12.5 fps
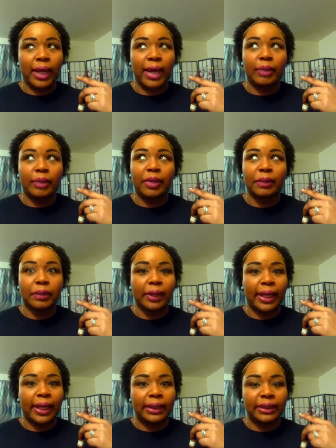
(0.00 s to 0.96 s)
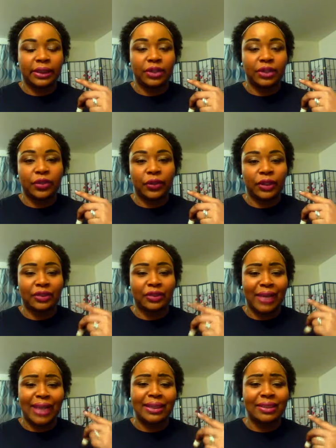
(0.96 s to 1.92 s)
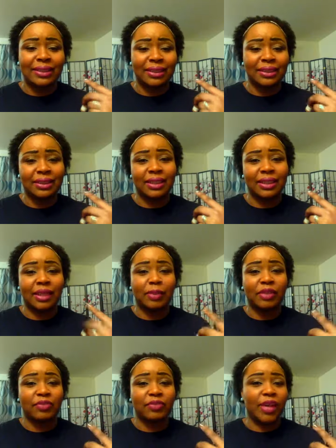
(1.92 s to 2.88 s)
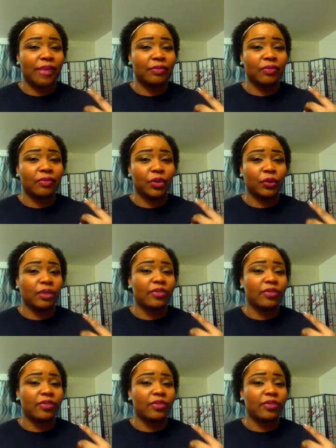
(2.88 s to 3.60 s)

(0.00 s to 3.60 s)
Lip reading: I had to be at work at 6:30, so I had this on since like about 5:30,